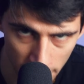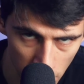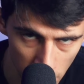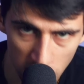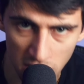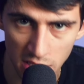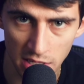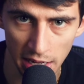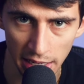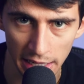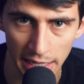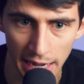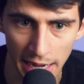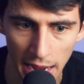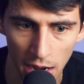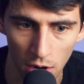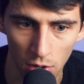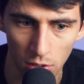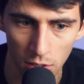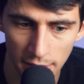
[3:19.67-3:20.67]
if you stick it
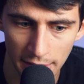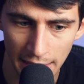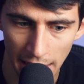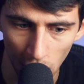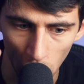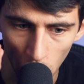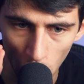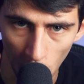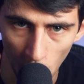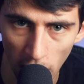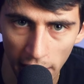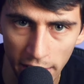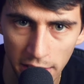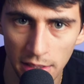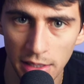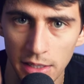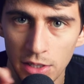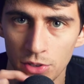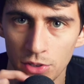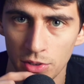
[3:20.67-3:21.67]
out that quite
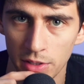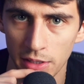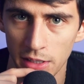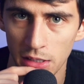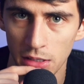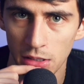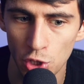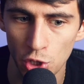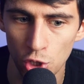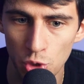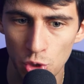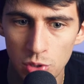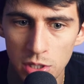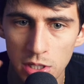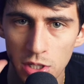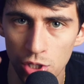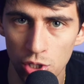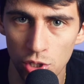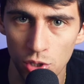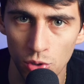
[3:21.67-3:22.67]
literally you
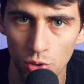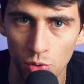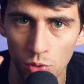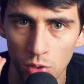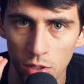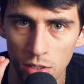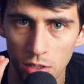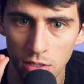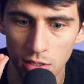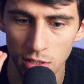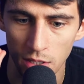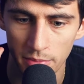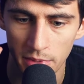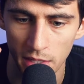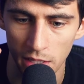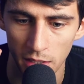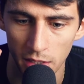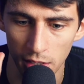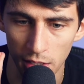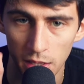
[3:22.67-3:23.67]
can do
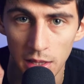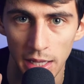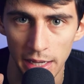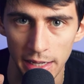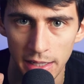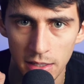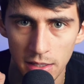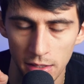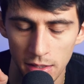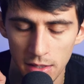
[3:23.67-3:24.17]
something like